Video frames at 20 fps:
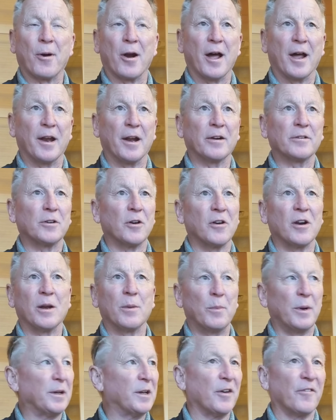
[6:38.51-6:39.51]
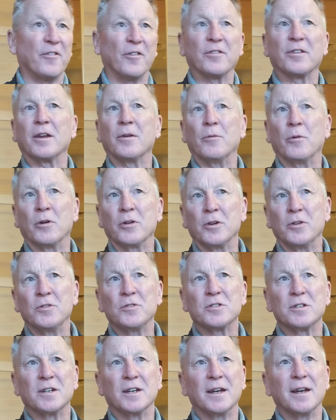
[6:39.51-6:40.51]
product are going to be different than what
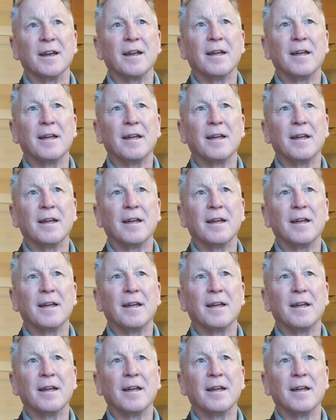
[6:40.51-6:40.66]
you see.